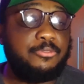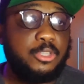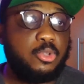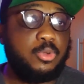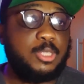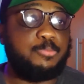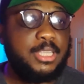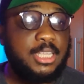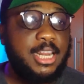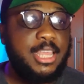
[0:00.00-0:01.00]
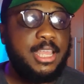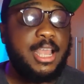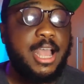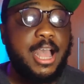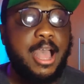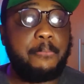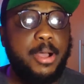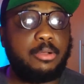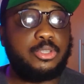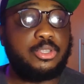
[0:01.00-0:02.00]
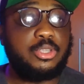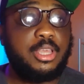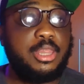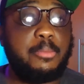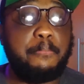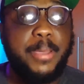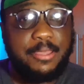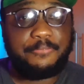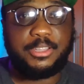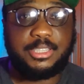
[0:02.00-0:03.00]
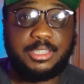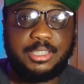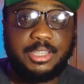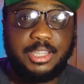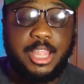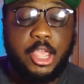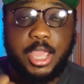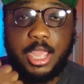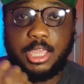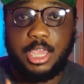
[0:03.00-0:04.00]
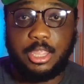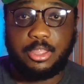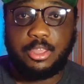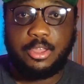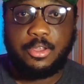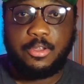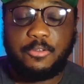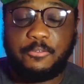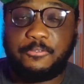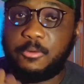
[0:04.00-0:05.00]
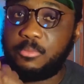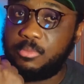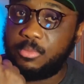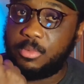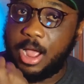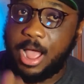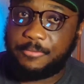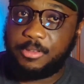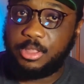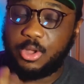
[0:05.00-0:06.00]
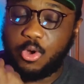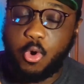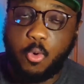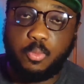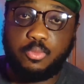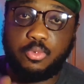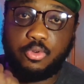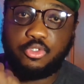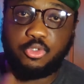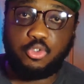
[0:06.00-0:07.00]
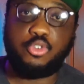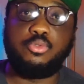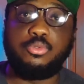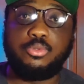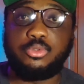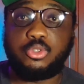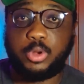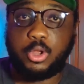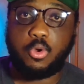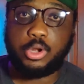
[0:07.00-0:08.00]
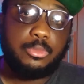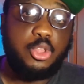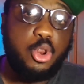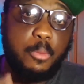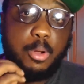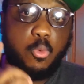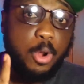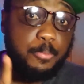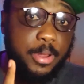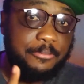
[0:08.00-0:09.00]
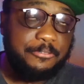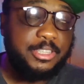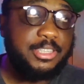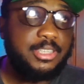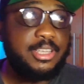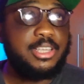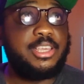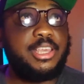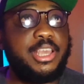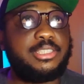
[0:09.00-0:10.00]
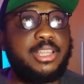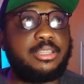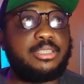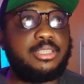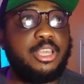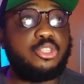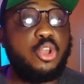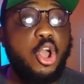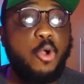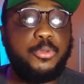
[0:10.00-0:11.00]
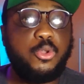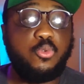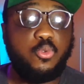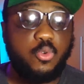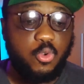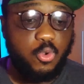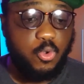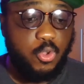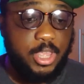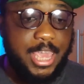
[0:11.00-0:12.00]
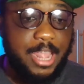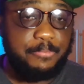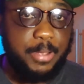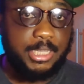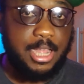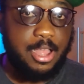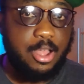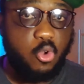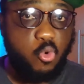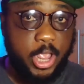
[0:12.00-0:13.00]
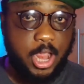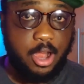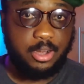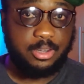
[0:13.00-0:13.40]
video is basically about the benefits that you can gain from having a home studio to record. The number one benefit is that it will help you get better quicker.